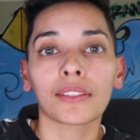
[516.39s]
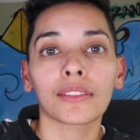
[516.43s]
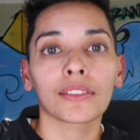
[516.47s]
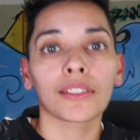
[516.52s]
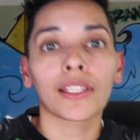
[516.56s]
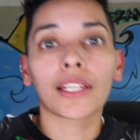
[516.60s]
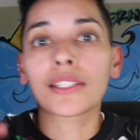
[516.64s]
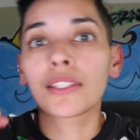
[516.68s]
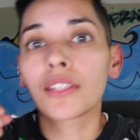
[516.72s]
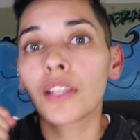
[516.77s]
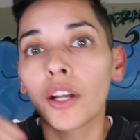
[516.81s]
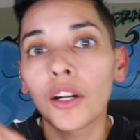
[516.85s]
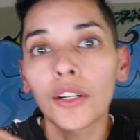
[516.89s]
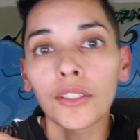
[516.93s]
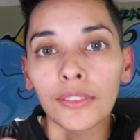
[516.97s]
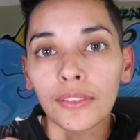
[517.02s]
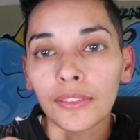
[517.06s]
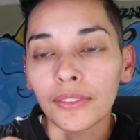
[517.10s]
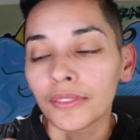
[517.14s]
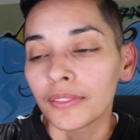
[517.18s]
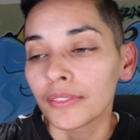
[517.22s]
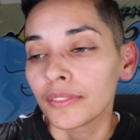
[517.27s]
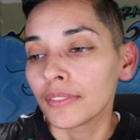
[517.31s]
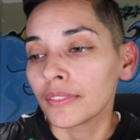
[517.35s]
Let's go.
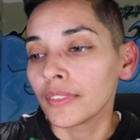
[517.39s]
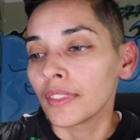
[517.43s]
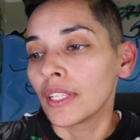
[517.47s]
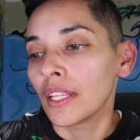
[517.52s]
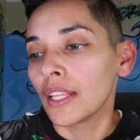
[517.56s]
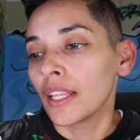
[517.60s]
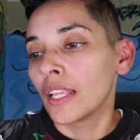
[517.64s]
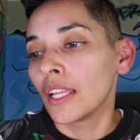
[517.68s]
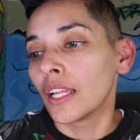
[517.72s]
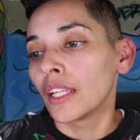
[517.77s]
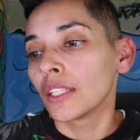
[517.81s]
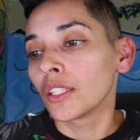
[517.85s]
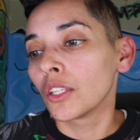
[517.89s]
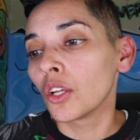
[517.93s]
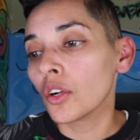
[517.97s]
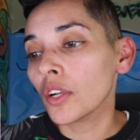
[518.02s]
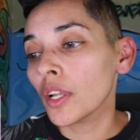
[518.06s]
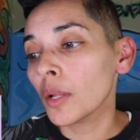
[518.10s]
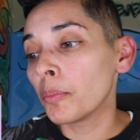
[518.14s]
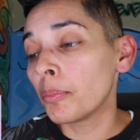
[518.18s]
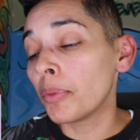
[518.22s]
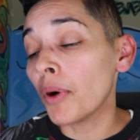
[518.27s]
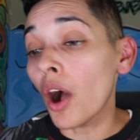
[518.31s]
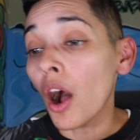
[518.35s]

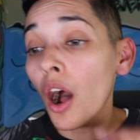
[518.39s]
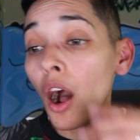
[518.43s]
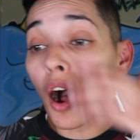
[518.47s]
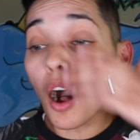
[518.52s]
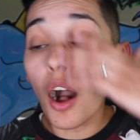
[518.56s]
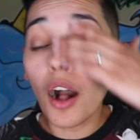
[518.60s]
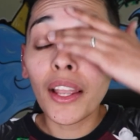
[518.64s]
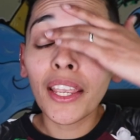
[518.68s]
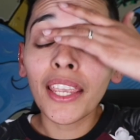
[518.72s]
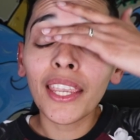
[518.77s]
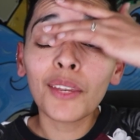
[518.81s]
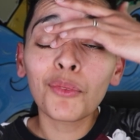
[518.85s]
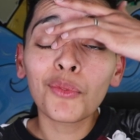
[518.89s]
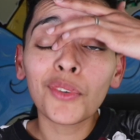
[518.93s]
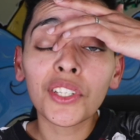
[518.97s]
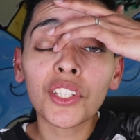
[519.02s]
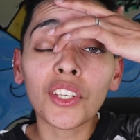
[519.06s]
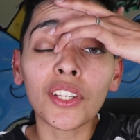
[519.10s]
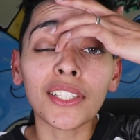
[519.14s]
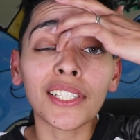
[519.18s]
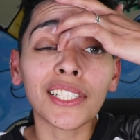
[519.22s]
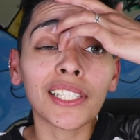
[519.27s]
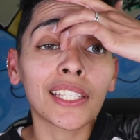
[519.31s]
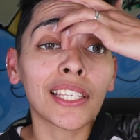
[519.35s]
Logan Paul, he was
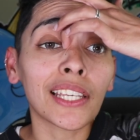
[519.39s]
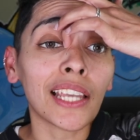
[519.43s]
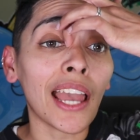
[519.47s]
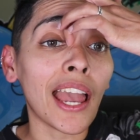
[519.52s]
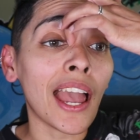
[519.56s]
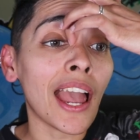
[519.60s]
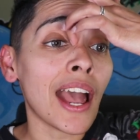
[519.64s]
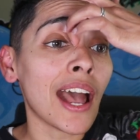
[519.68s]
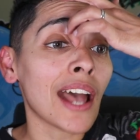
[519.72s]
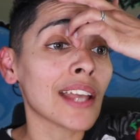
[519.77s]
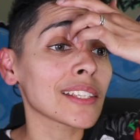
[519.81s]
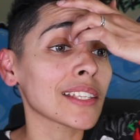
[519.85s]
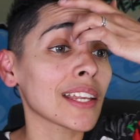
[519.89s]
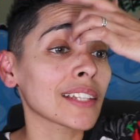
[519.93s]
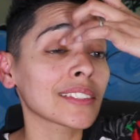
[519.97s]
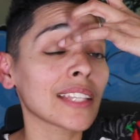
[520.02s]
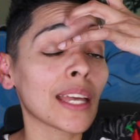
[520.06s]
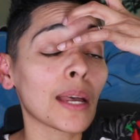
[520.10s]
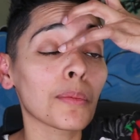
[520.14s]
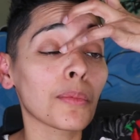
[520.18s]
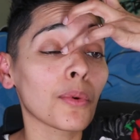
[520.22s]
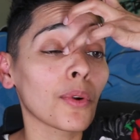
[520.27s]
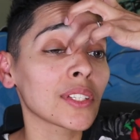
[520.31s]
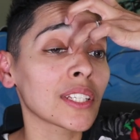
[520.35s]
just gassed. Like,
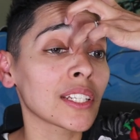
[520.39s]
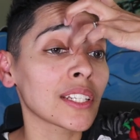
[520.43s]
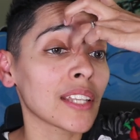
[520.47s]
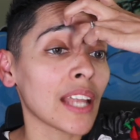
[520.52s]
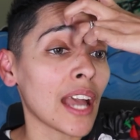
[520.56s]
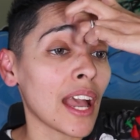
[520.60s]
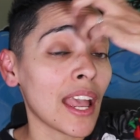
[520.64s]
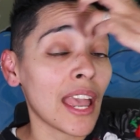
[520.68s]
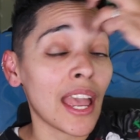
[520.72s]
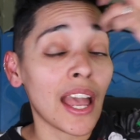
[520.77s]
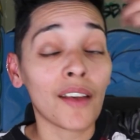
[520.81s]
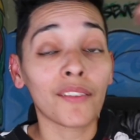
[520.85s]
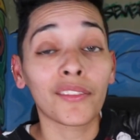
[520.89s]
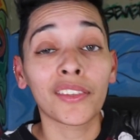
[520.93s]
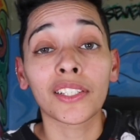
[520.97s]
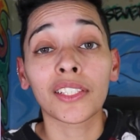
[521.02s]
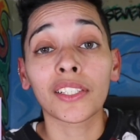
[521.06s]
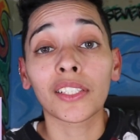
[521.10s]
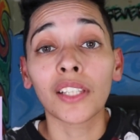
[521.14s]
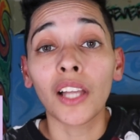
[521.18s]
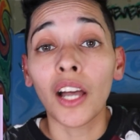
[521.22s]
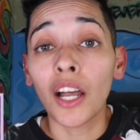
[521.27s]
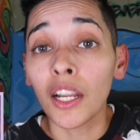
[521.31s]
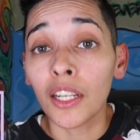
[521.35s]
that boy did not have
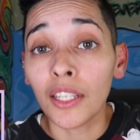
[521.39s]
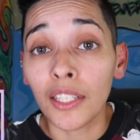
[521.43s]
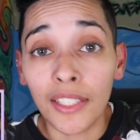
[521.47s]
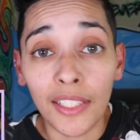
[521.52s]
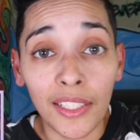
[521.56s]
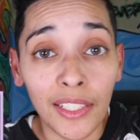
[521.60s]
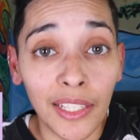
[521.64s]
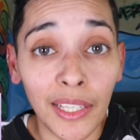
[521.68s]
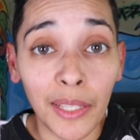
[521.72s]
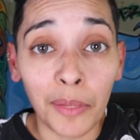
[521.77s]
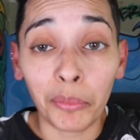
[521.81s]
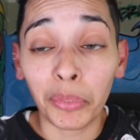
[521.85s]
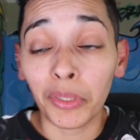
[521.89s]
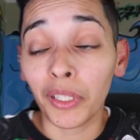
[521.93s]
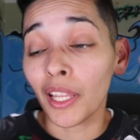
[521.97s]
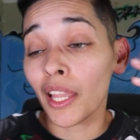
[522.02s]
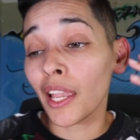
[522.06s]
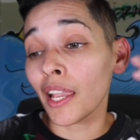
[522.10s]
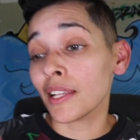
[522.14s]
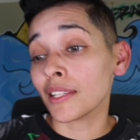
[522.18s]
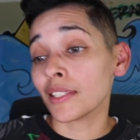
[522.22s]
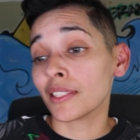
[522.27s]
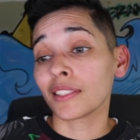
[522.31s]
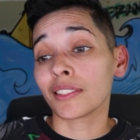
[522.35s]
his lungs in
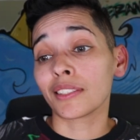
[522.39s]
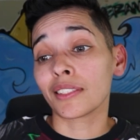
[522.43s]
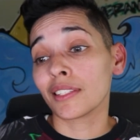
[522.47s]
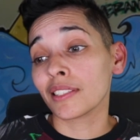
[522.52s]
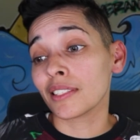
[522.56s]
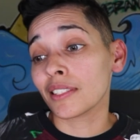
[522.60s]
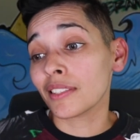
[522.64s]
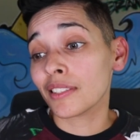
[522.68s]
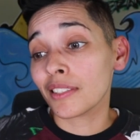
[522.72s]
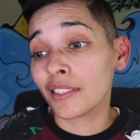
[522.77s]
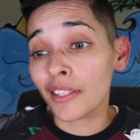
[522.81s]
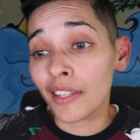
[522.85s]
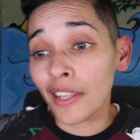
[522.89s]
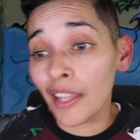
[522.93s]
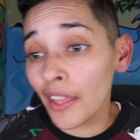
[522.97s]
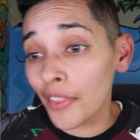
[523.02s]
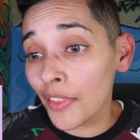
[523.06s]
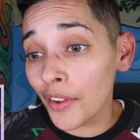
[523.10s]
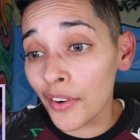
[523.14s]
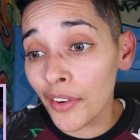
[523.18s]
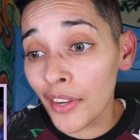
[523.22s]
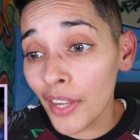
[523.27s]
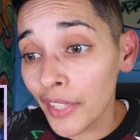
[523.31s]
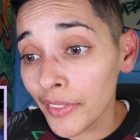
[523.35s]
place and
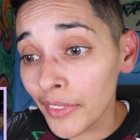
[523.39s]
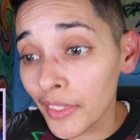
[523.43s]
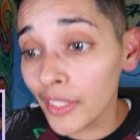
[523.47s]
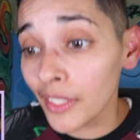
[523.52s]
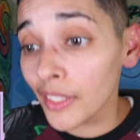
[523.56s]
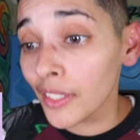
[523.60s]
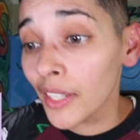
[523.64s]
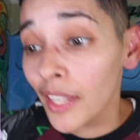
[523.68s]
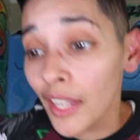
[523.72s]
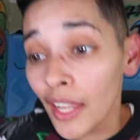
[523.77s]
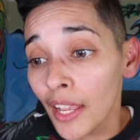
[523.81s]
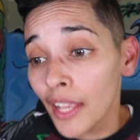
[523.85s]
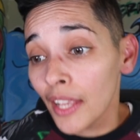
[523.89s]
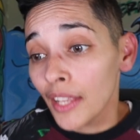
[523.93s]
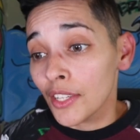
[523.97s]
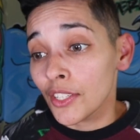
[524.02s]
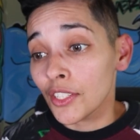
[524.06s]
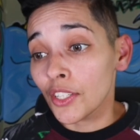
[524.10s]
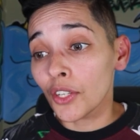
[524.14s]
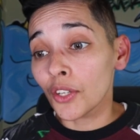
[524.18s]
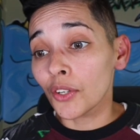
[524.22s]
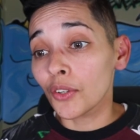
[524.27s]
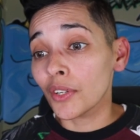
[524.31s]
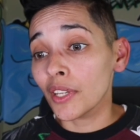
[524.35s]
together, nothing.
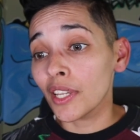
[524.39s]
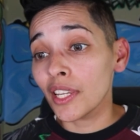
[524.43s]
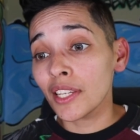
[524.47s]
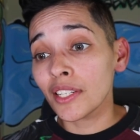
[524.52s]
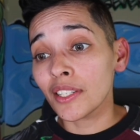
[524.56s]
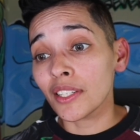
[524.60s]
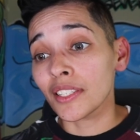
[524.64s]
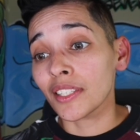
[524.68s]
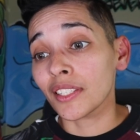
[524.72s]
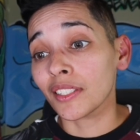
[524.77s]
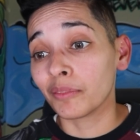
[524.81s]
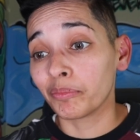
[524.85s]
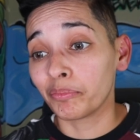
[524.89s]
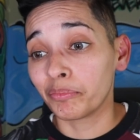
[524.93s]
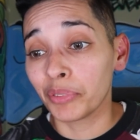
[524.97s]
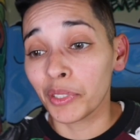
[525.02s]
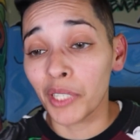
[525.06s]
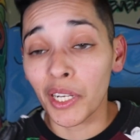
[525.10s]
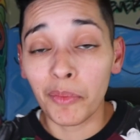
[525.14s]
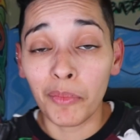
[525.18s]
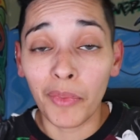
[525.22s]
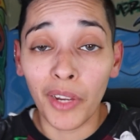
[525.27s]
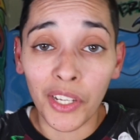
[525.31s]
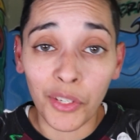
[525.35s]
So he just
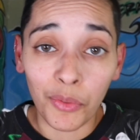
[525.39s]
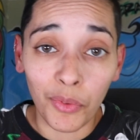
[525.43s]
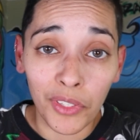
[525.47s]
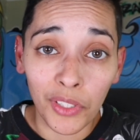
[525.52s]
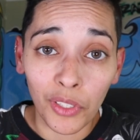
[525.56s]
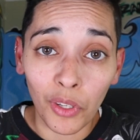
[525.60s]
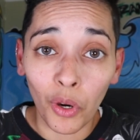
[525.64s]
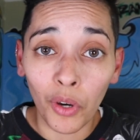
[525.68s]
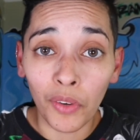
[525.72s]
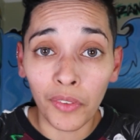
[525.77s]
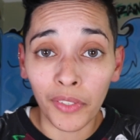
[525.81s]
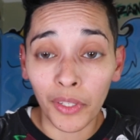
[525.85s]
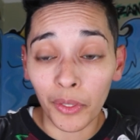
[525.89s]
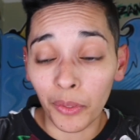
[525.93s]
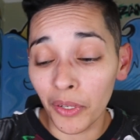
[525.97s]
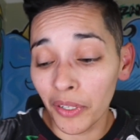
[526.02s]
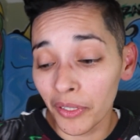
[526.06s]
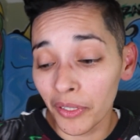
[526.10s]
pretty much was over.